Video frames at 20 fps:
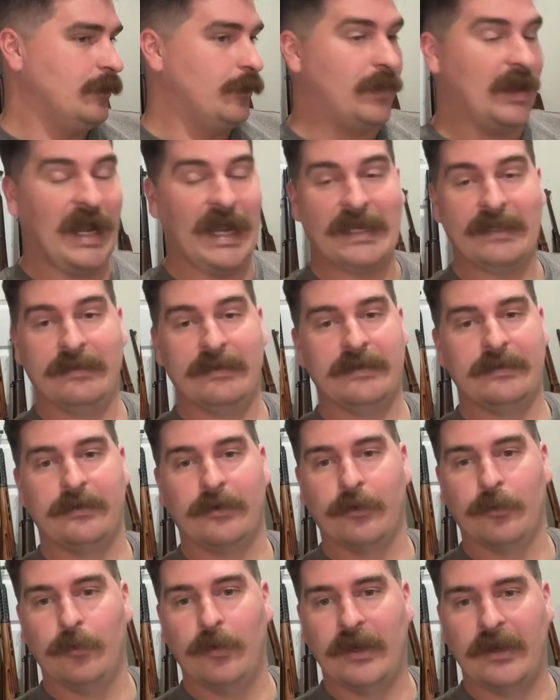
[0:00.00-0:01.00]
pilot
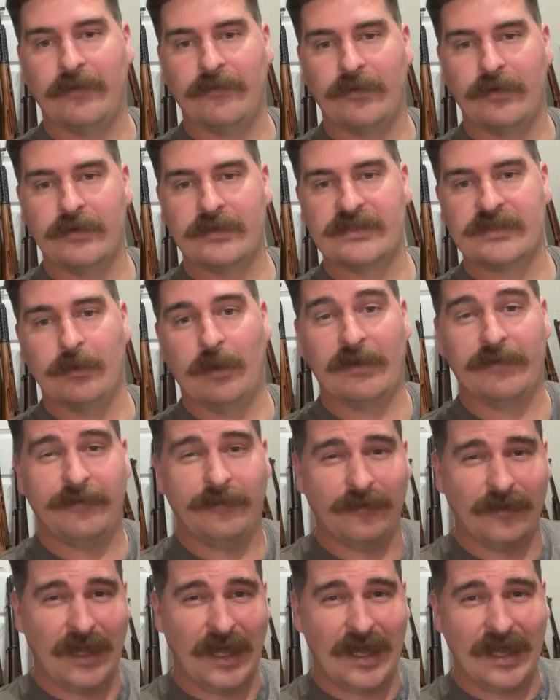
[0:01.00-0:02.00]
or whatever. So I
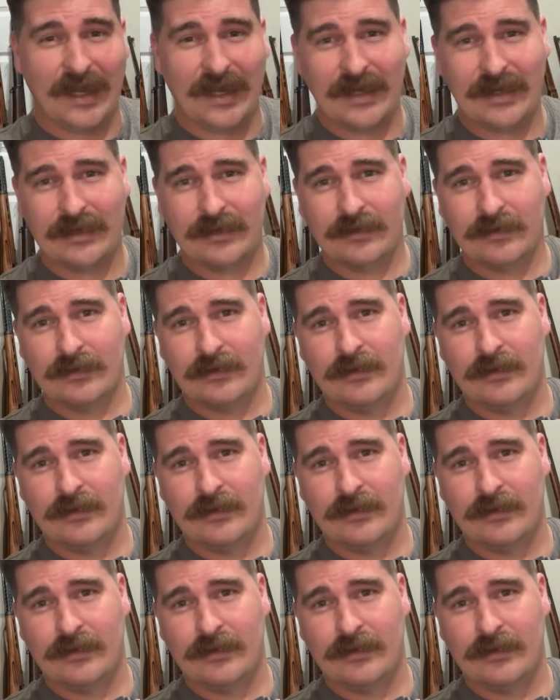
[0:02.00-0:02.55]
fly